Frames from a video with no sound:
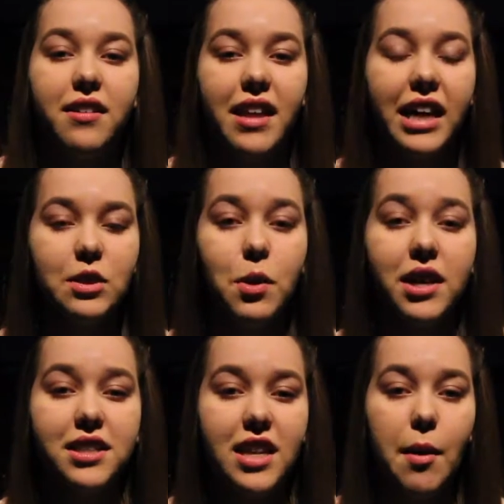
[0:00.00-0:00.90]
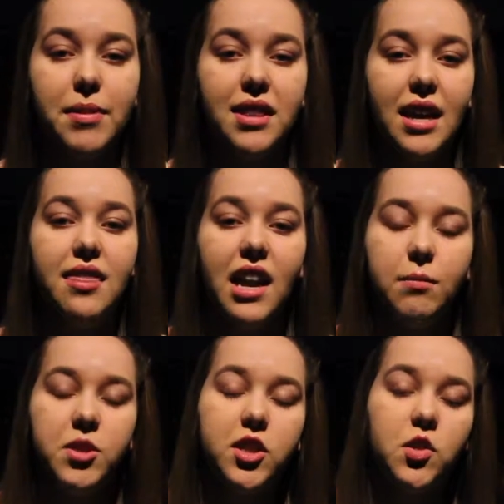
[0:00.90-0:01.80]
And that's where I stop and think that
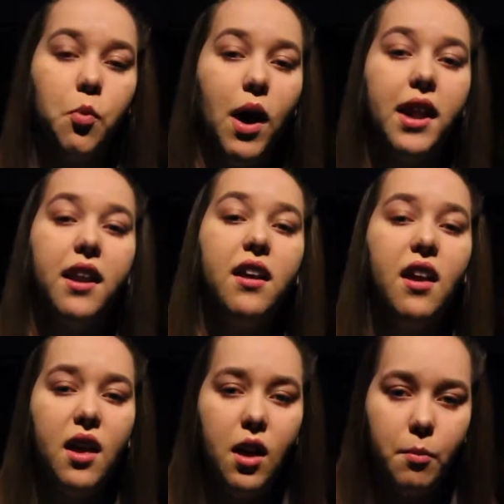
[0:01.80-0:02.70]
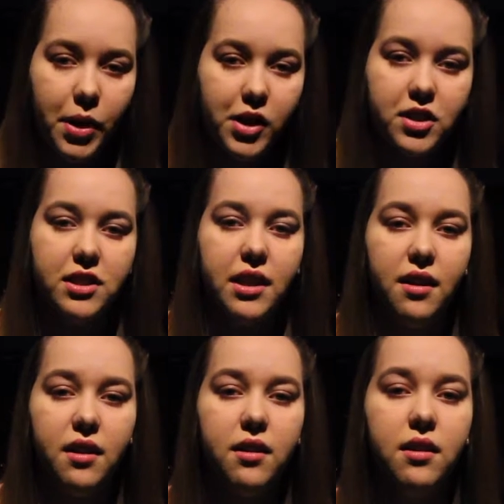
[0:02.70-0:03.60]
I'm just one person